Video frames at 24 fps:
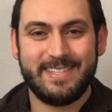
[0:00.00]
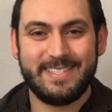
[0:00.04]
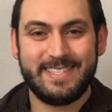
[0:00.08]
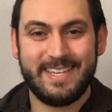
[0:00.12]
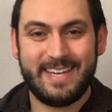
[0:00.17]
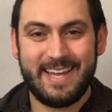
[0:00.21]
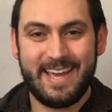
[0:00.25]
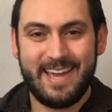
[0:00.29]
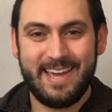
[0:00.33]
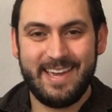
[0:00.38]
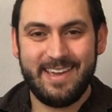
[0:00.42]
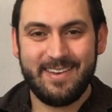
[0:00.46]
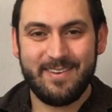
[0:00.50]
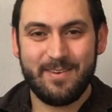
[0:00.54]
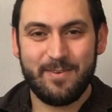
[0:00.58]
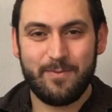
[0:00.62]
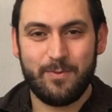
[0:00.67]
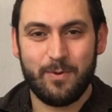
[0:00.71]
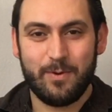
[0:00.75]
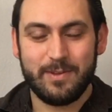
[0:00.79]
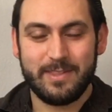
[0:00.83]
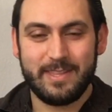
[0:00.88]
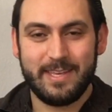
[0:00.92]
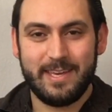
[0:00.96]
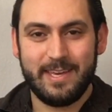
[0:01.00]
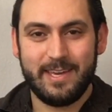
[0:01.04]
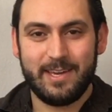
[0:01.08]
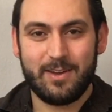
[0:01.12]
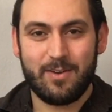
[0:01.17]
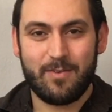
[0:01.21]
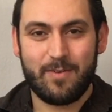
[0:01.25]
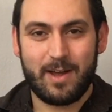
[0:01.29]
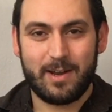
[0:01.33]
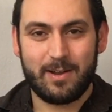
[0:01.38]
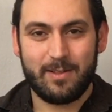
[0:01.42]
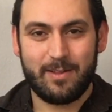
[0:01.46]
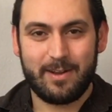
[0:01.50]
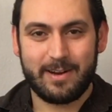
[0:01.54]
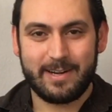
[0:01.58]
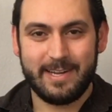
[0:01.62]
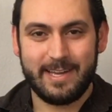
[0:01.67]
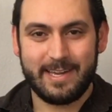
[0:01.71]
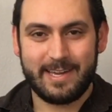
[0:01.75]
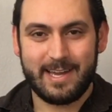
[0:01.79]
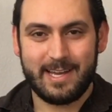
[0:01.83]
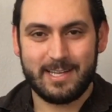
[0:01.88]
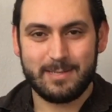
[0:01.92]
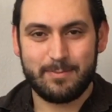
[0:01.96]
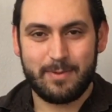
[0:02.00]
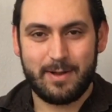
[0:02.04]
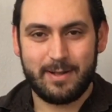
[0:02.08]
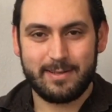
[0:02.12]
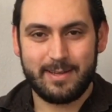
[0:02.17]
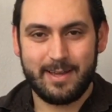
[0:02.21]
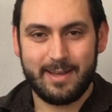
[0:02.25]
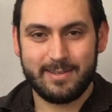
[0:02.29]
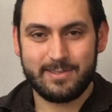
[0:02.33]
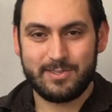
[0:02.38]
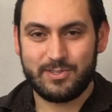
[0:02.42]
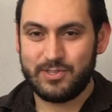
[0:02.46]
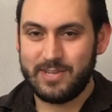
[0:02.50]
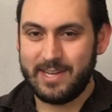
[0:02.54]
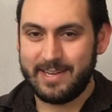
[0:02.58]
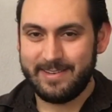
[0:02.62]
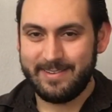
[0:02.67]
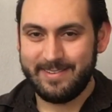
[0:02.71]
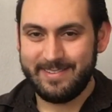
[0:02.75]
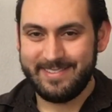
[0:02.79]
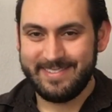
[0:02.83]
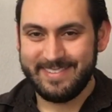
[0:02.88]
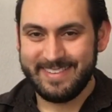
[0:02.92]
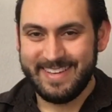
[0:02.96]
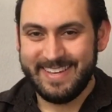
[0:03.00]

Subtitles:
today for the Corrado Lark Knitcast podcast channel.